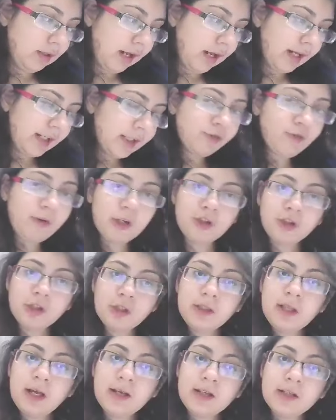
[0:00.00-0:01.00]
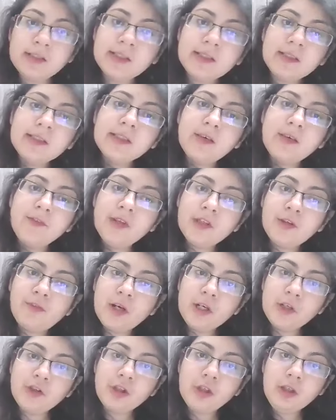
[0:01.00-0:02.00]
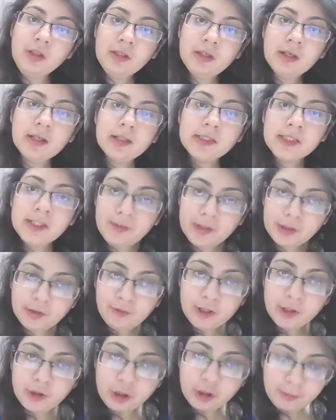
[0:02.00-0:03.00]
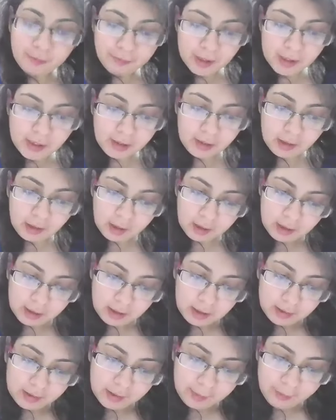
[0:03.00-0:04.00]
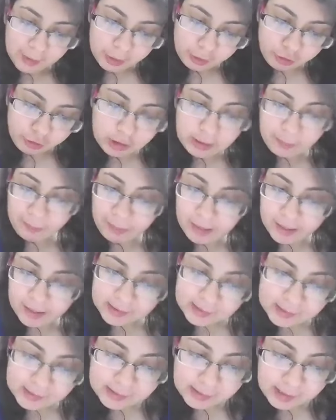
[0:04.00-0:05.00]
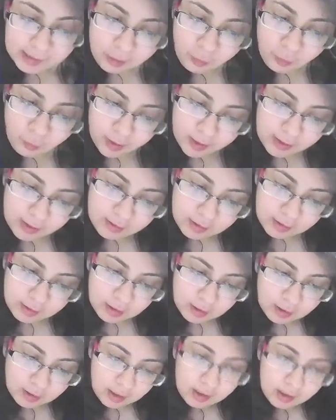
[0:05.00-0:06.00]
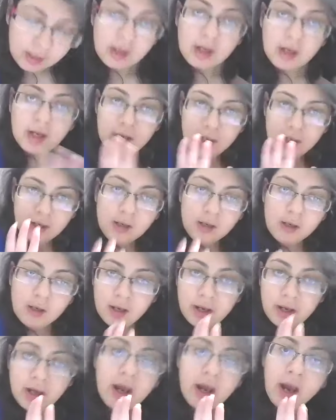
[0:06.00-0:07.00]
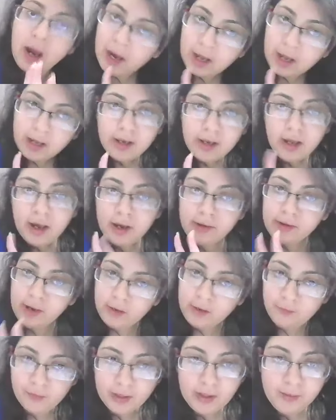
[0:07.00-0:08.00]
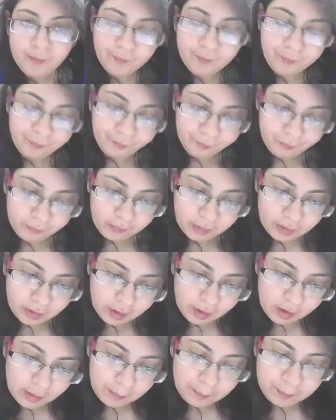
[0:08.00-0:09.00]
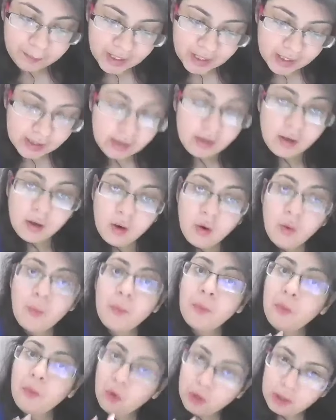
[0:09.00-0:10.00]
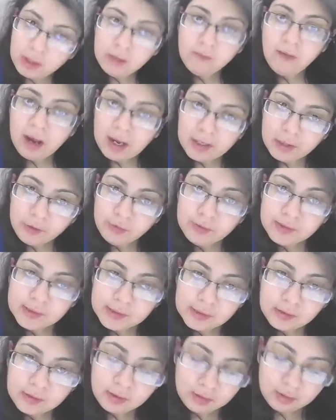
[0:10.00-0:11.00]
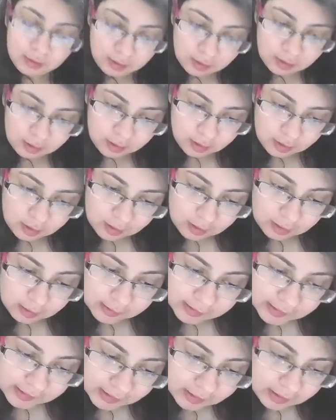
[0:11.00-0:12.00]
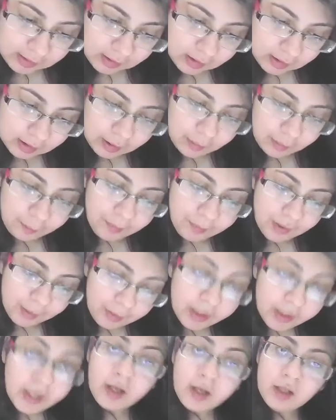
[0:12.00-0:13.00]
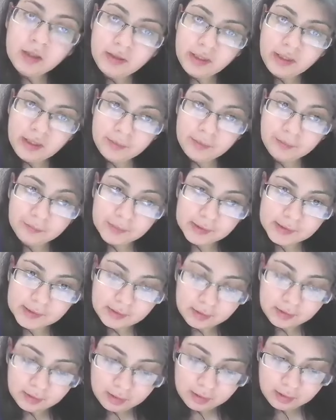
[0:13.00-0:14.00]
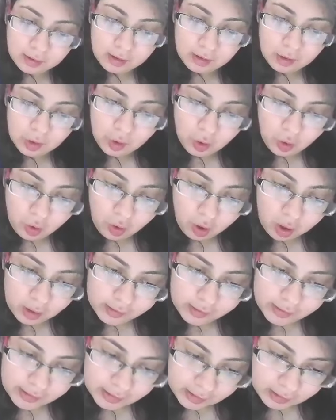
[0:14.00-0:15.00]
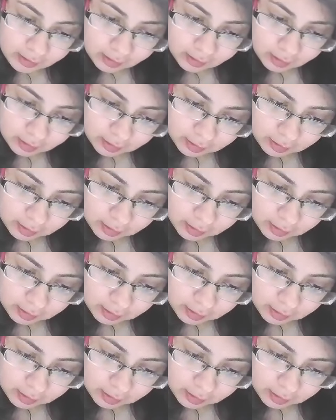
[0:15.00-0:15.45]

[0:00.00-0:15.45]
Next question, that is the seventh question. Seventh question B, the mystery plays deal with A, hell and heaven, B, moral values, C, biblical themes, or D,